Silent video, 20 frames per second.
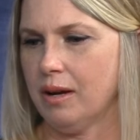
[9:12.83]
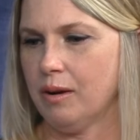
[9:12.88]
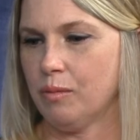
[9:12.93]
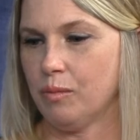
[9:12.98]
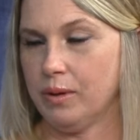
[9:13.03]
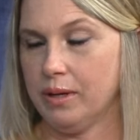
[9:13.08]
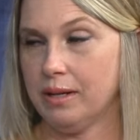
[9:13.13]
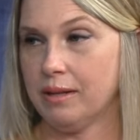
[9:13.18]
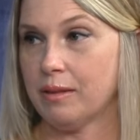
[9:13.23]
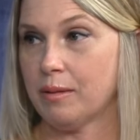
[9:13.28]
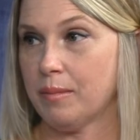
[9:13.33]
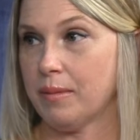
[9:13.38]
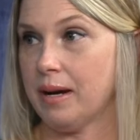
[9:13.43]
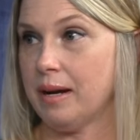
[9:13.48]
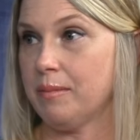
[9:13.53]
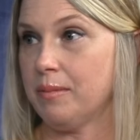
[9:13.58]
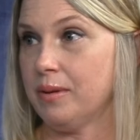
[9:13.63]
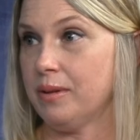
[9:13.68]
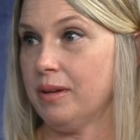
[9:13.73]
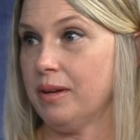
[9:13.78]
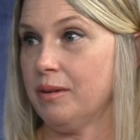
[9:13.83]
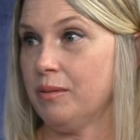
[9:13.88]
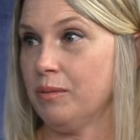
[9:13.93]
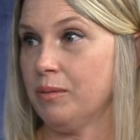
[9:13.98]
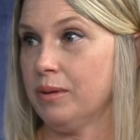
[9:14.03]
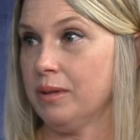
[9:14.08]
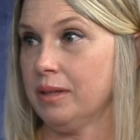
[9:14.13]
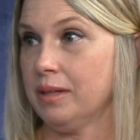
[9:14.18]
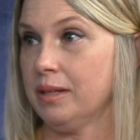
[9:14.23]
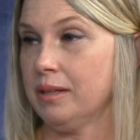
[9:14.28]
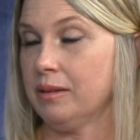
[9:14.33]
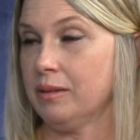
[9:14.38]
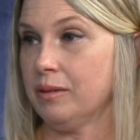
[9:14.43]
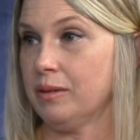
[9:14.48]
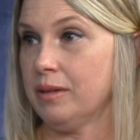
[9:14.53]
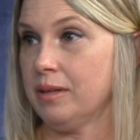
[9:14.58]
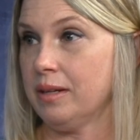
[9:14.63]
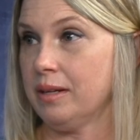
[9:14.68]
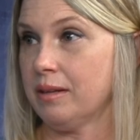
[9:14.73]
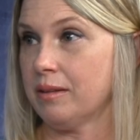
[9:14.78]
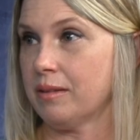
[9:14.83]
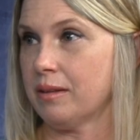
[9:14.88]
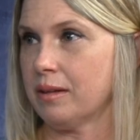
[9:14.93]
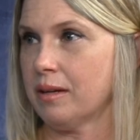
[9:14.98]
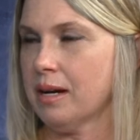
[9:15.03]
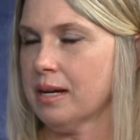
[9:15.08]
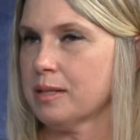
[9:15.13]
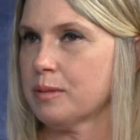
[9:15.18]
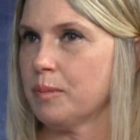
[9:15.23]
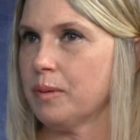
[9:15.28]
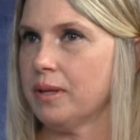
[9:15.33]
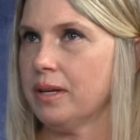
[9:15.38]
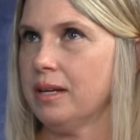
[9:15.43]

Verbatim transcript: and reading the Bible and really learning the gospel.